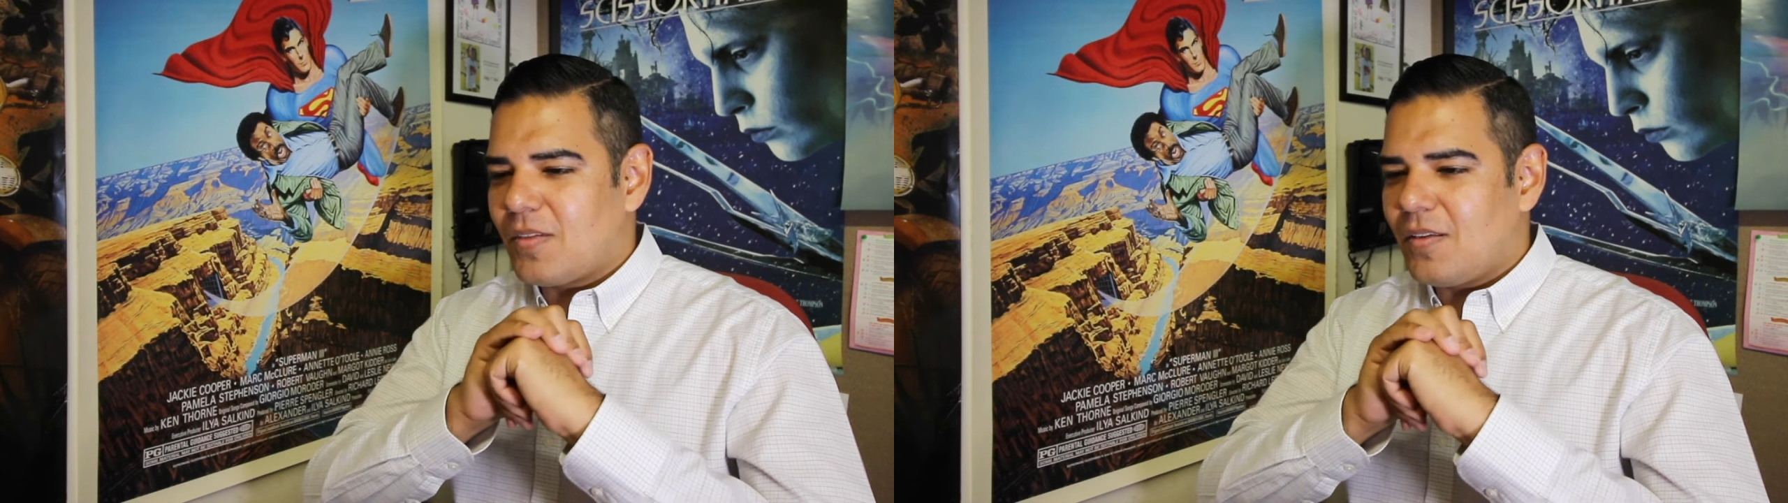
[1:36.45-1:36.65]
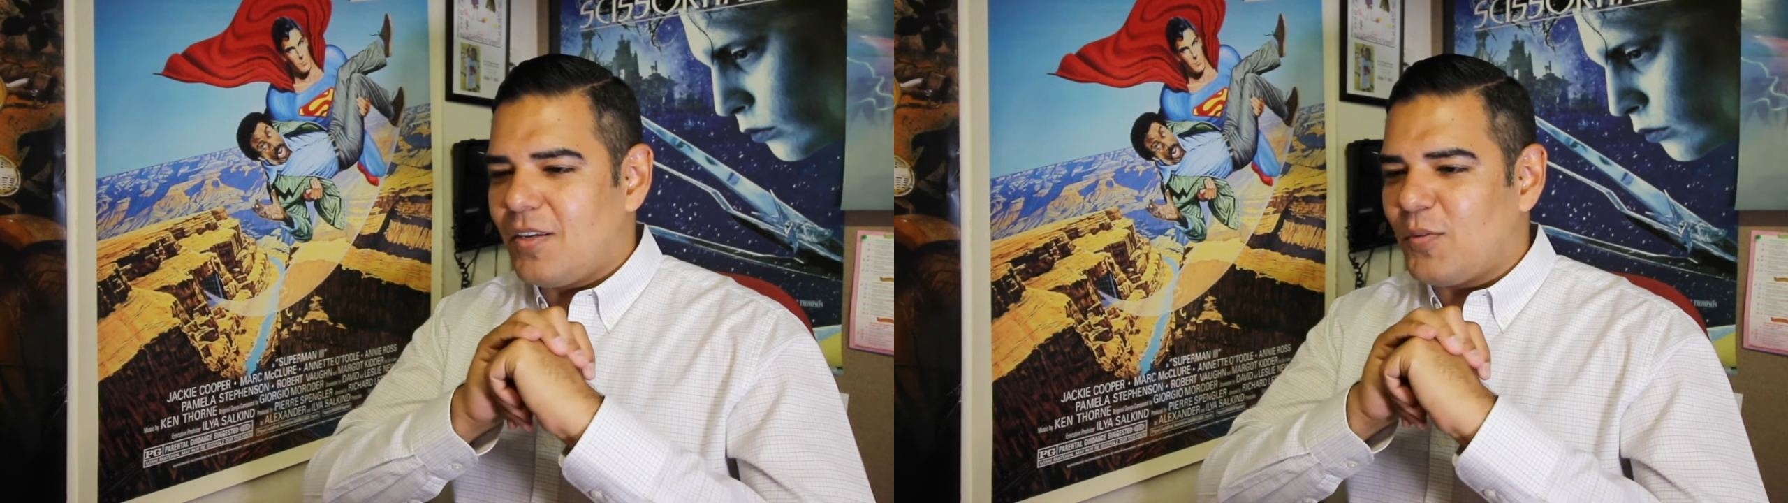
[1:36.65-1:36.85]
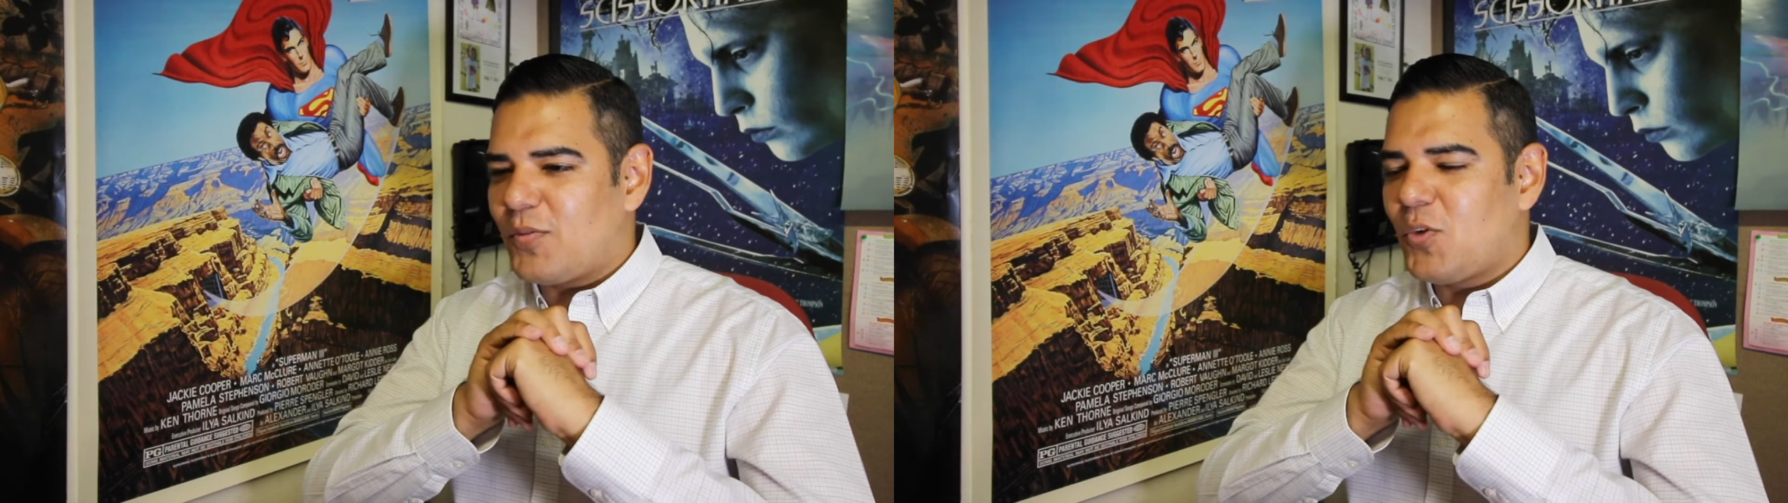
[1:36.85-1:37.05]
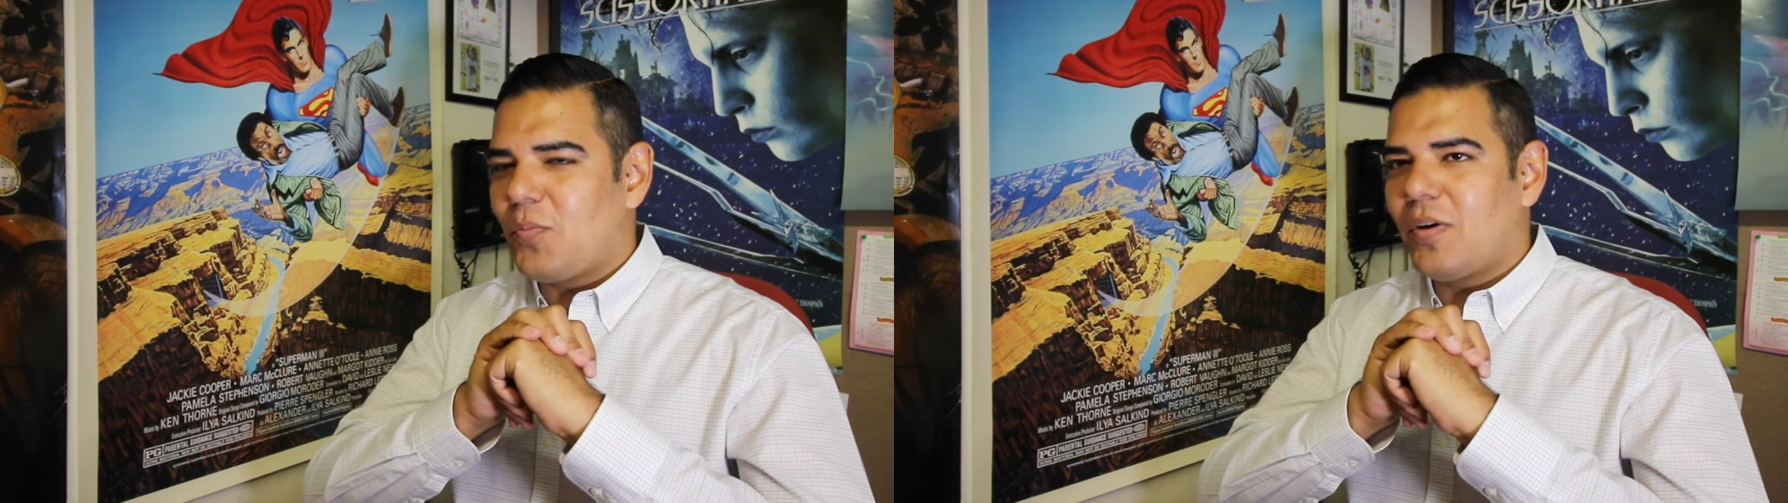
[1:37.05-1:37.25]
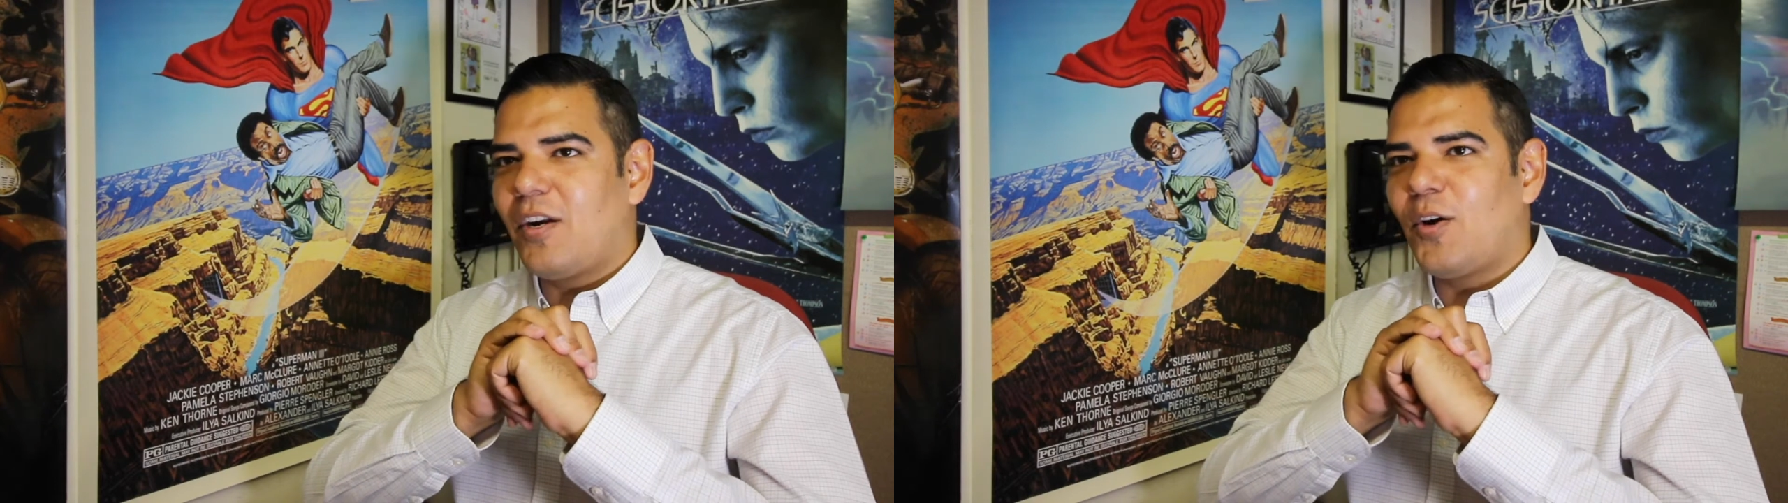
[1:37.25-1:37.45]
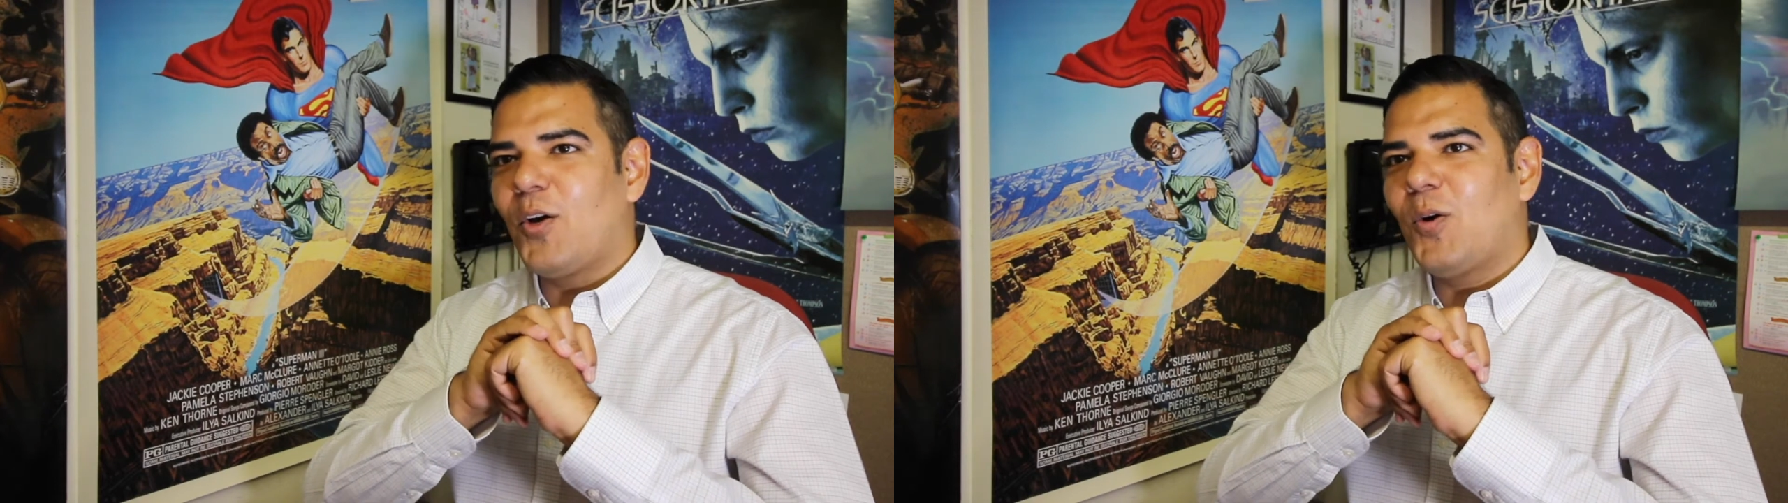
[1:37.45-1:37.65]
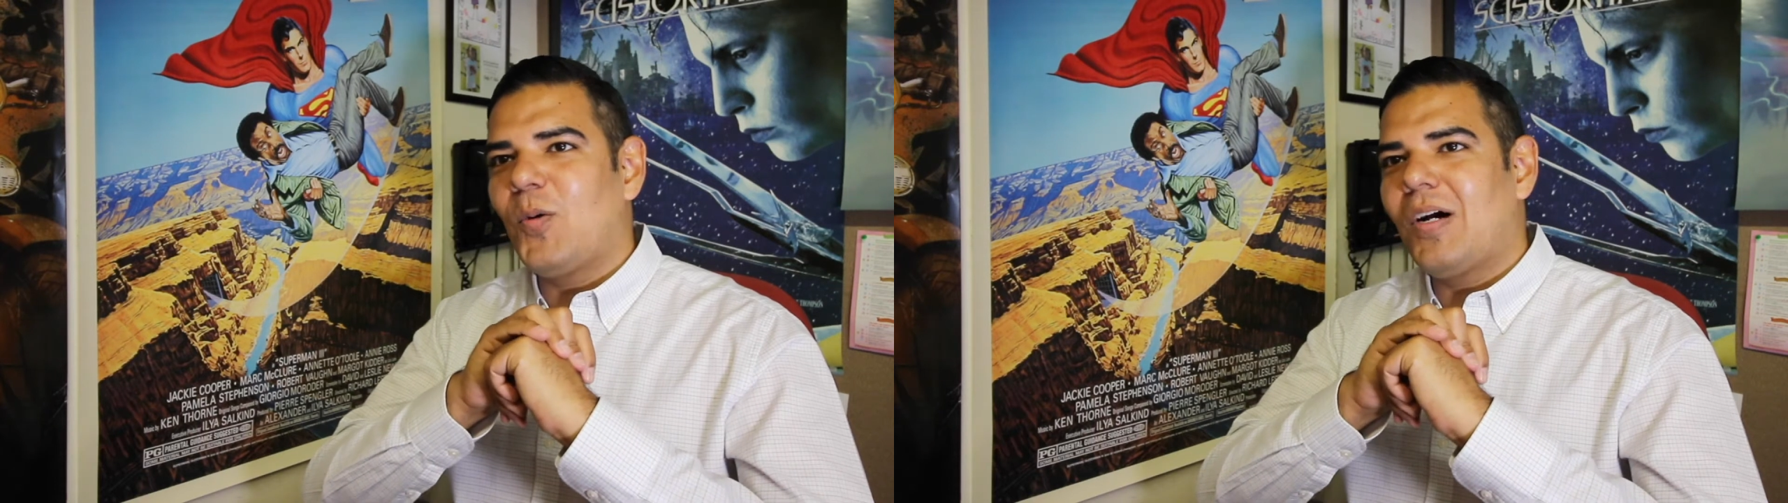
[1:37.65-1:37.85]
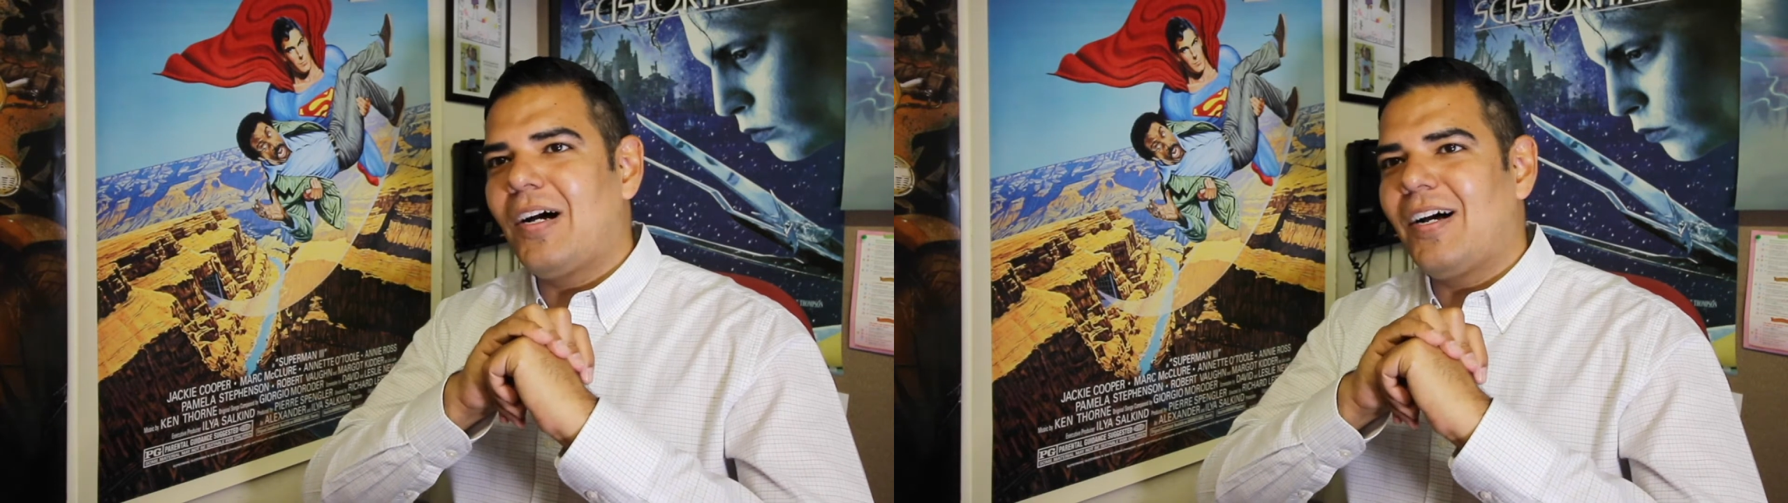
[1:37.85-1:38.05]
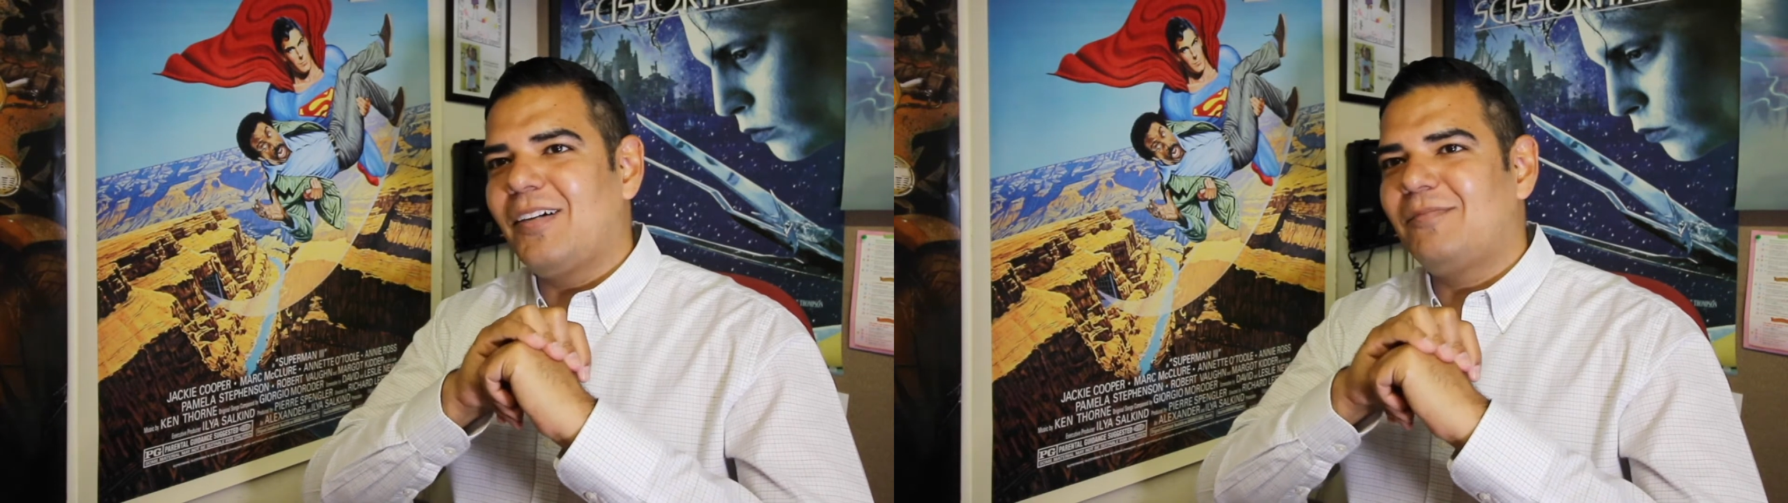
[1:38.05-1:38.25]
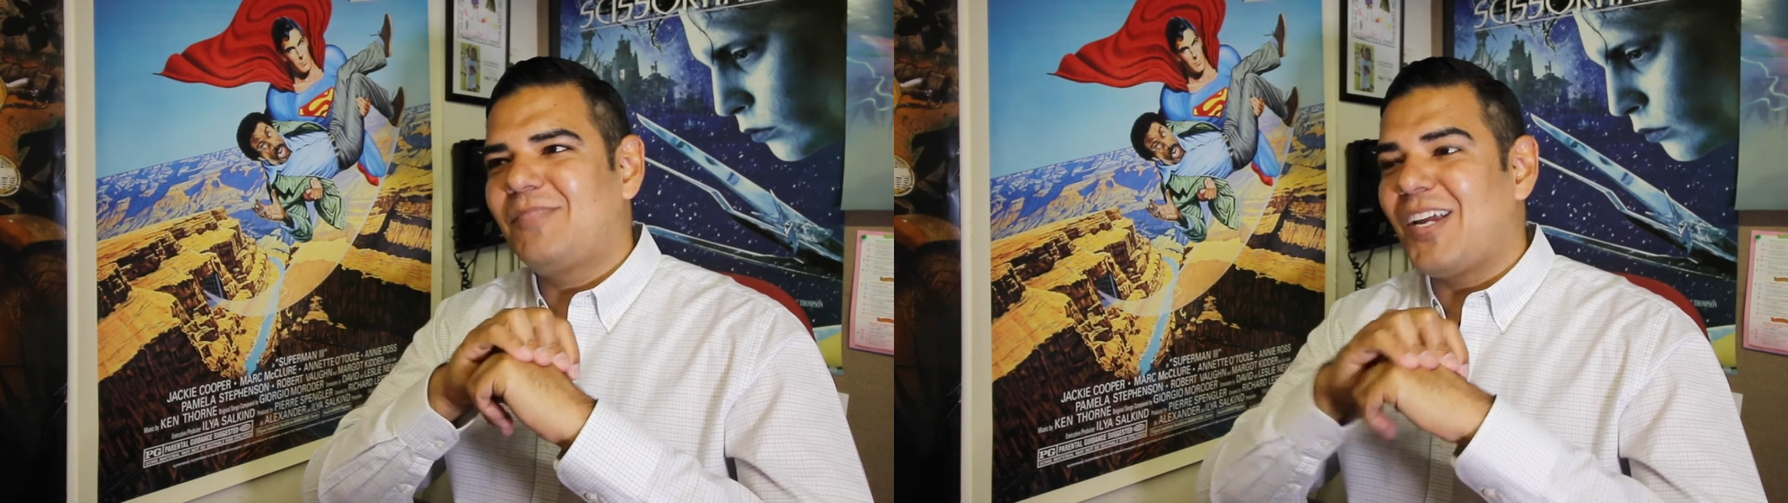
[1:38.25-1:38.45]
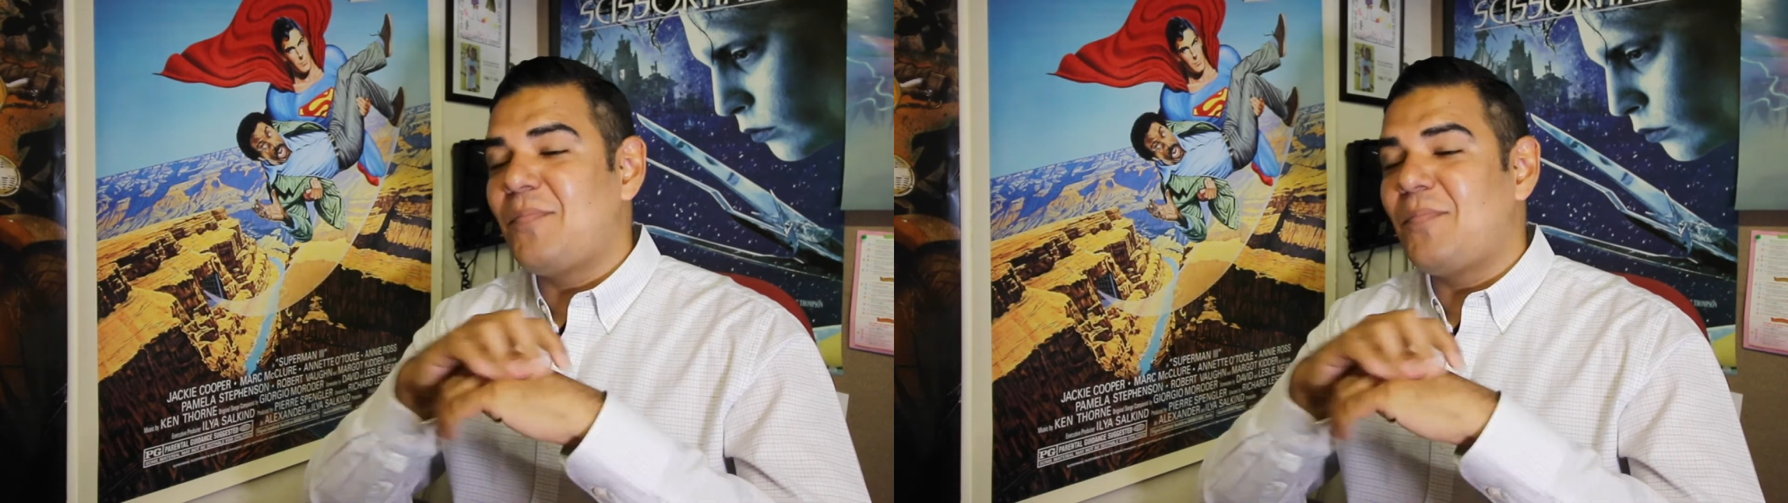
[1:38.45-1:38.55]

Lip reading: superhero kind